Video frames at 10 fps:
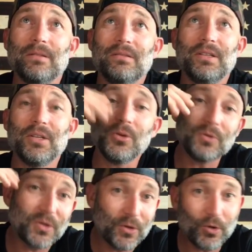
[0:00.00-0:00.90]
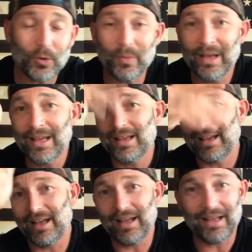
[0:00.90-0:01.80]
YouTube,
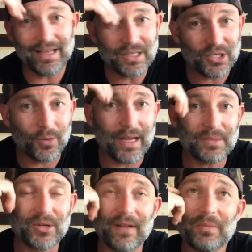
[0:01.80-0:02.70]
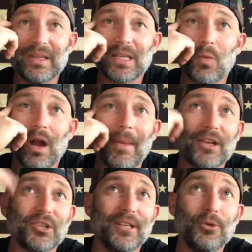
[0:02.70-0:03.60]
Instagram still have to be somewhere. I'm
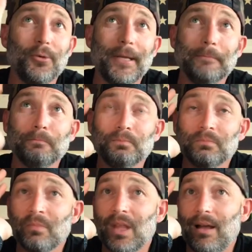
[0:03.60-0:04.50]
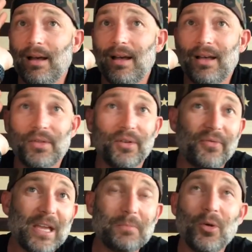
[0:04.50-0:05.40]
actually doing the
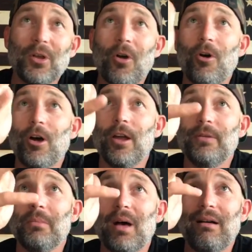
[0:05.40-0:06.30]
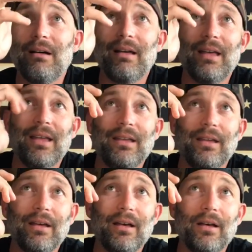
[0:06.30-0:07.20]
Facebook on
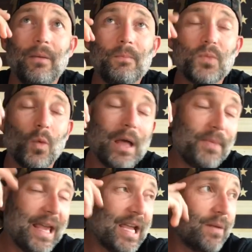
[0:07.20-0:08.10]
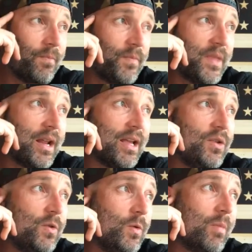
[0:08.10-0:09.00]
my webcam that I
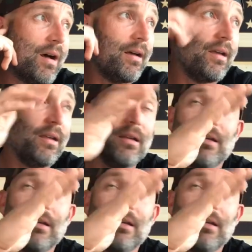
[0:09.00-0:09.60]
do my